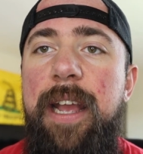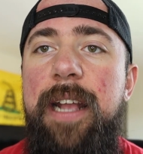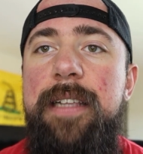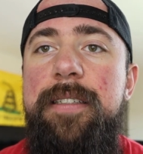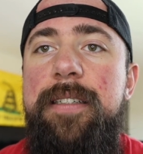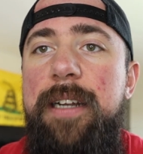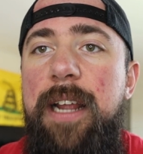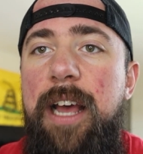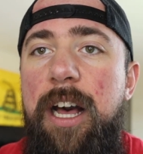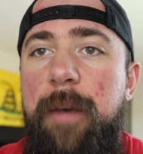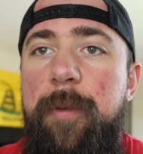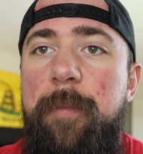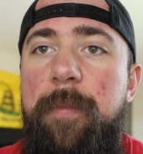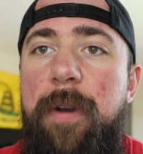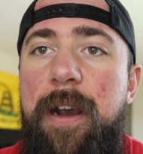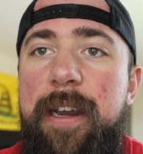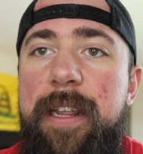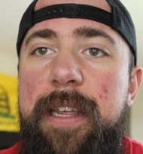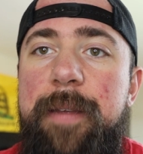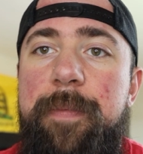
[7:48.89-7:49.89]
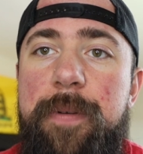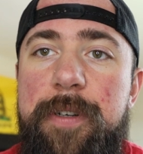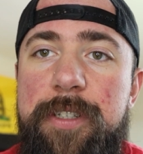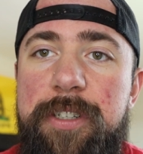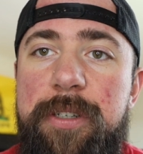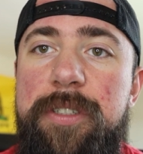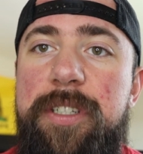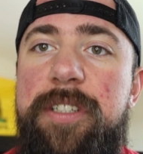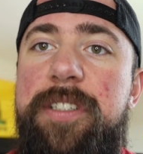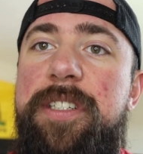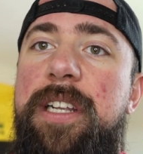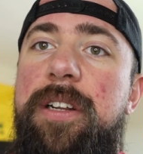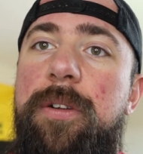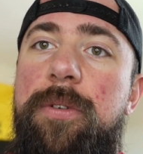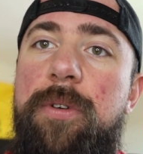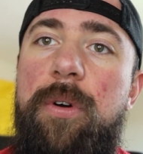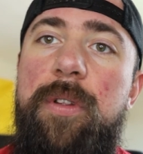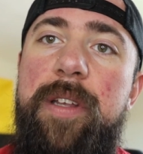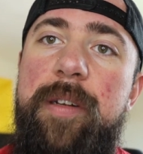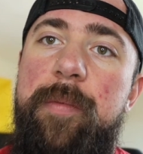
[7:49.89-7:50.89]
It's gonna help your body produce
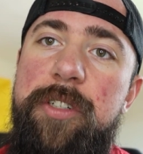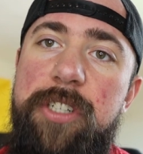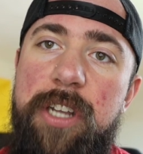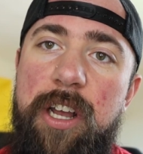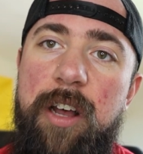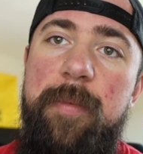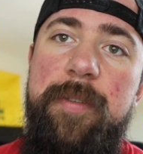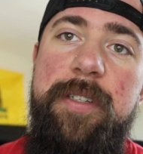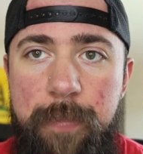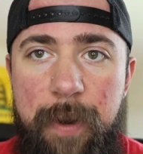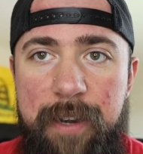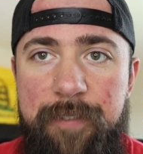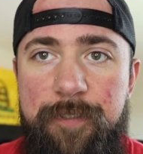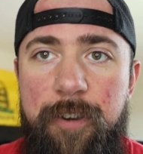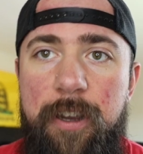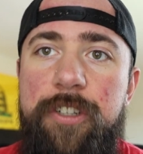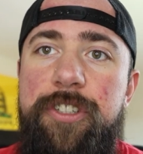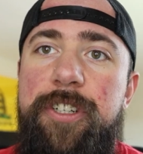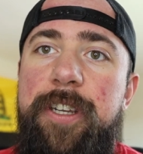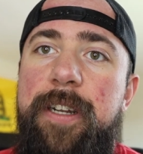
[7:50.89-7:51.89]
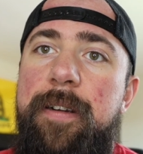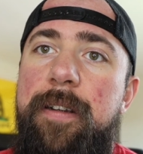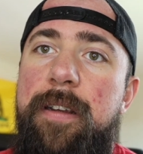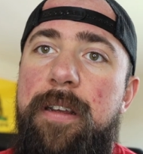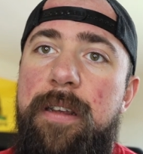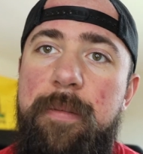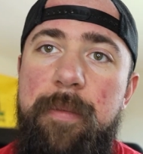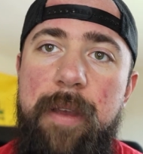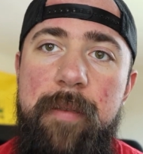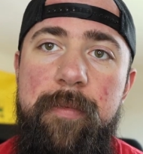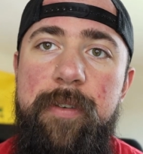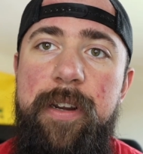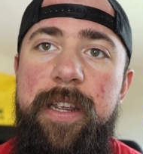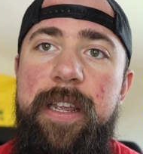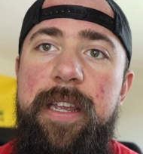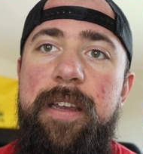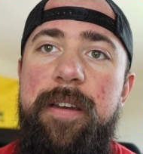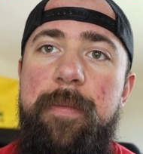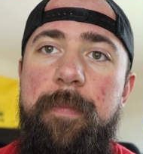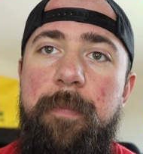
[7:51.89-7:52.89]
acetylcholine, which helps brain function,
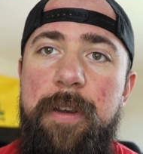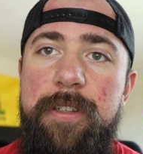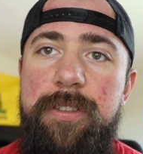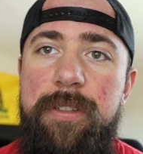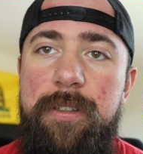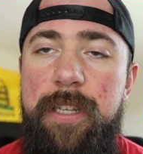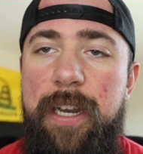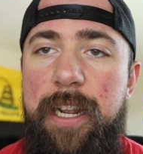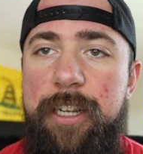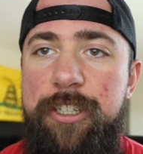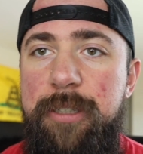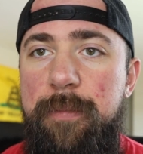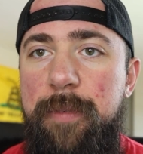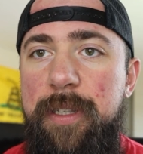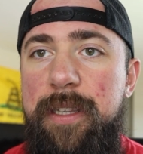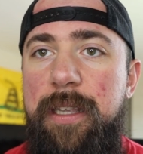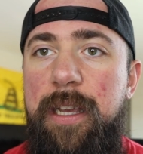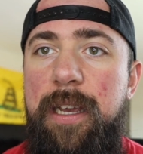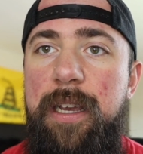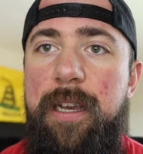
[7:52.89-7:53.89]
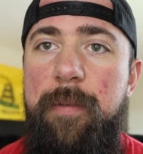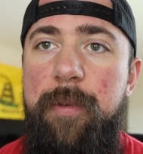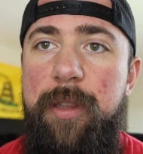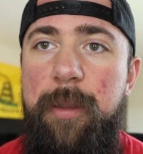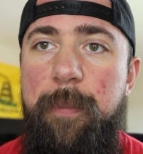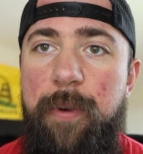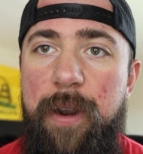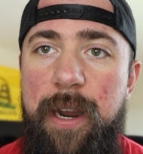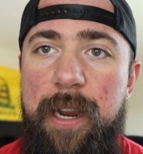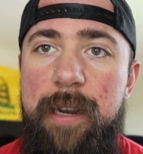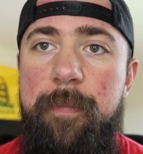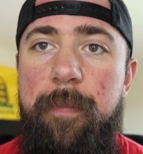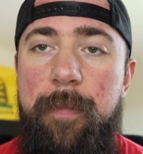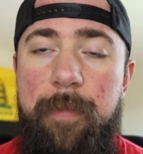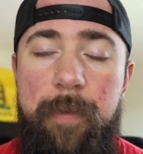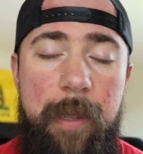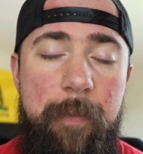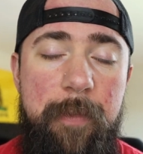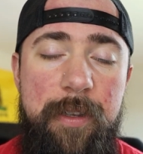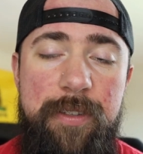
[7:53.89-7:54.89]
memory, muscle connection with the brain.
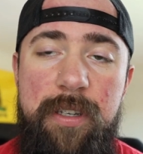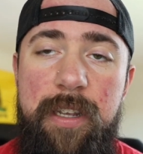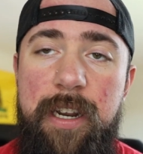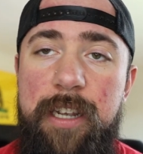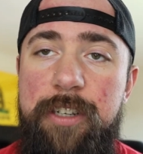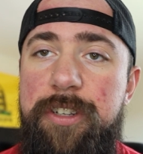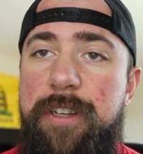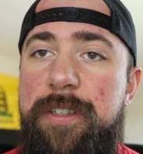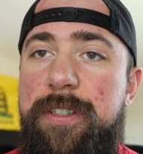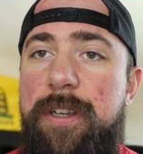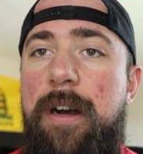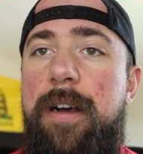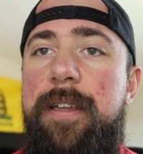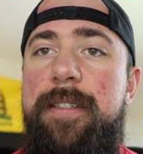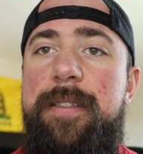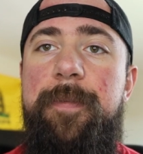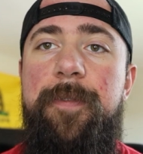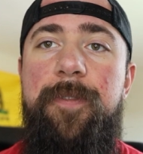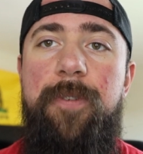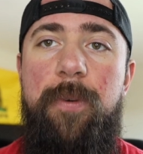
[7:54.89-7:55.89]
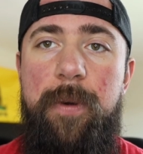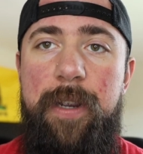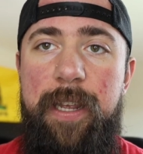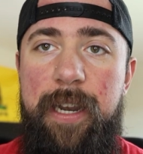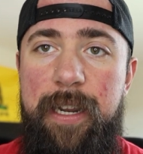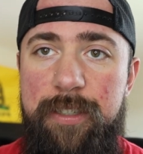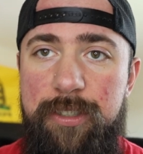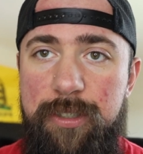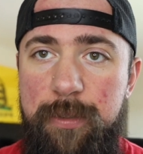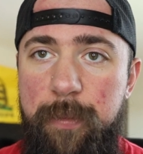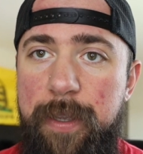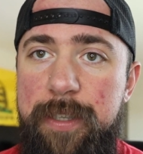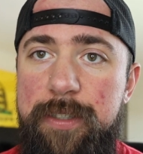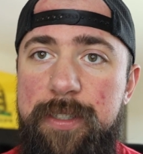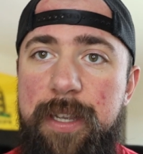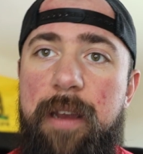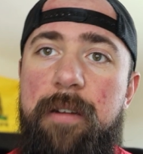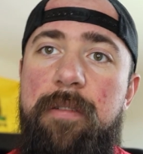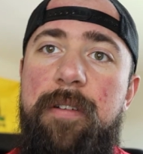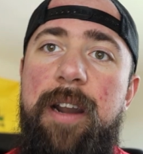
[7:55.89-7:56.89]
Mind muscle connection is awesome for getting
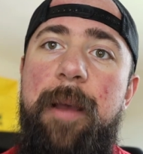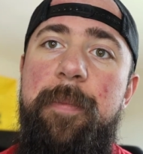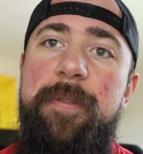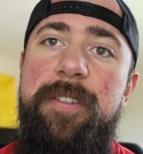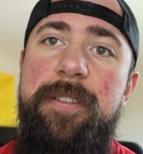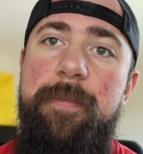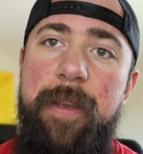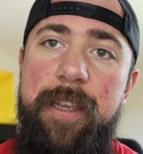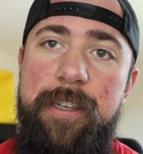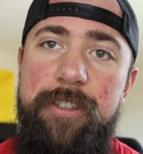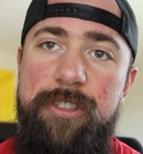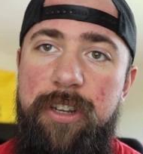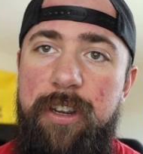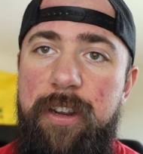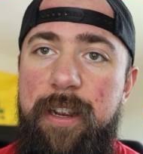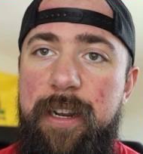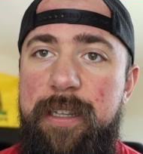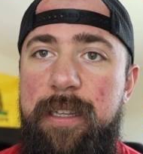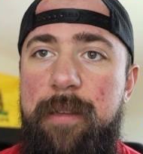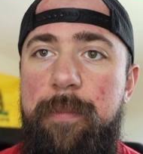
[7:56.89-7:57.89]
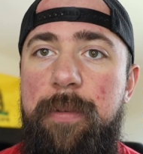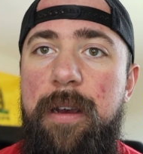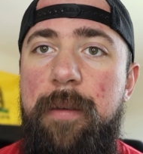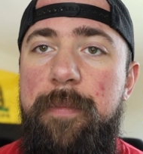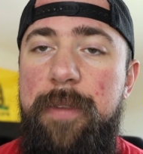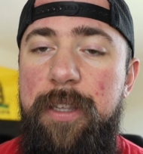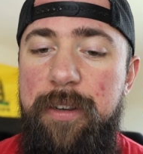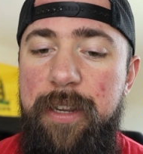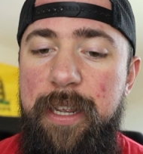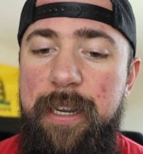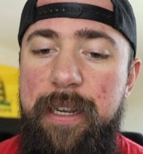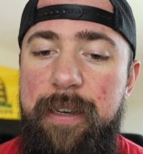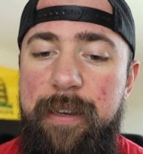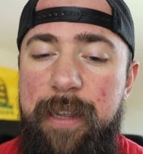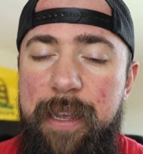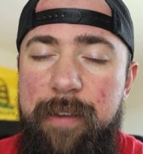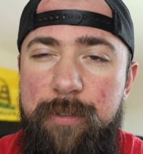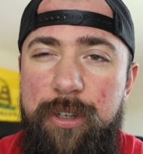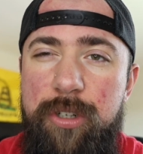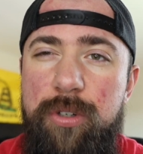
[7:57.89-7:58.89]
squeezed out reps, making sure you're getting the pump that you need,
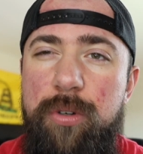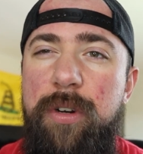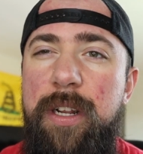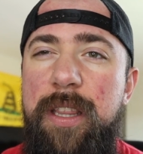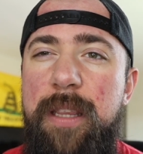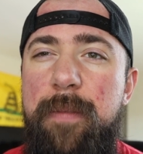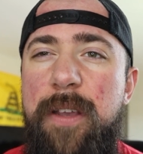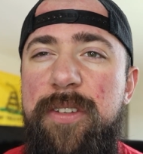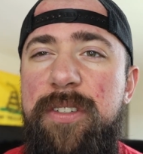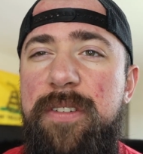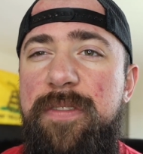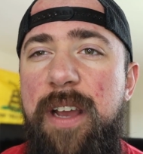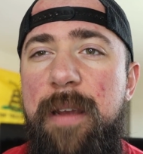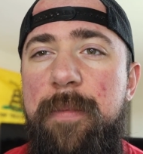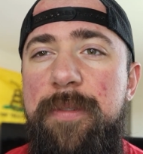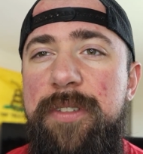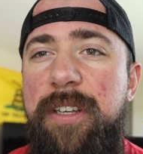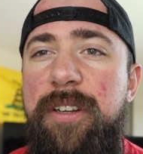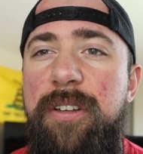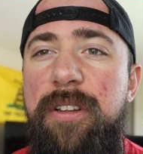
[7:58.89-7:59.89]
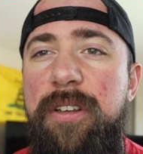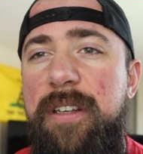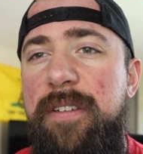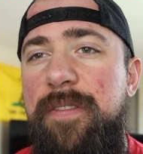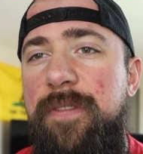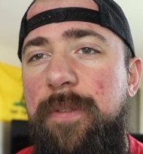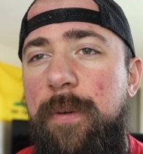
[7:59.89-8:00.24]
and recruiting the muscle fibers that you're looking